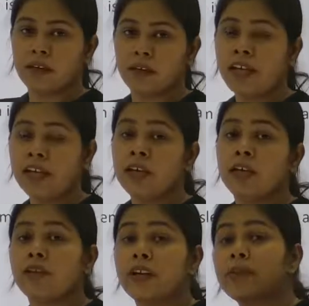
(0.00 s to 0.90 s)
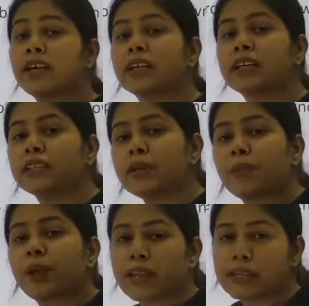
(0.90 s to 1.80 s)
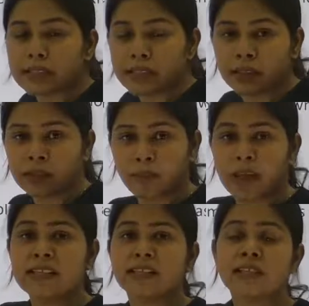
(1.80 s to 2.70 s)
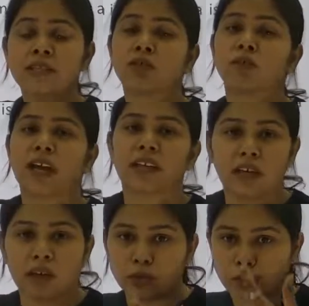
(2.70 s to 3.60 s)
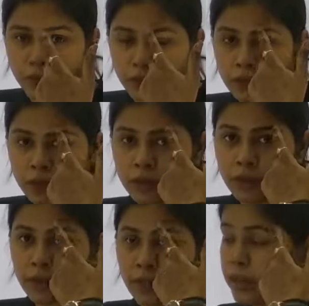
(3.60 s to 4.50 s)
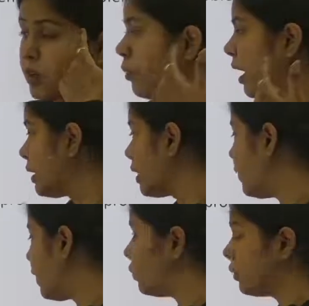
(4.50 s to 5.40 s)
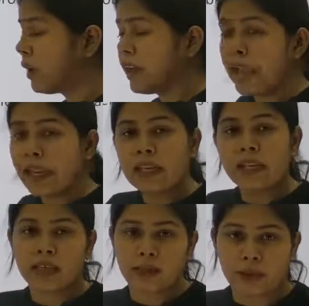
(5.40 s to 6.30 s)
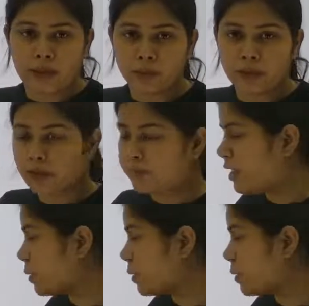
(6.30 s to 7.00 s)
right? We are predicting the price. Price is numerical output, right? Numerical value. Any real value is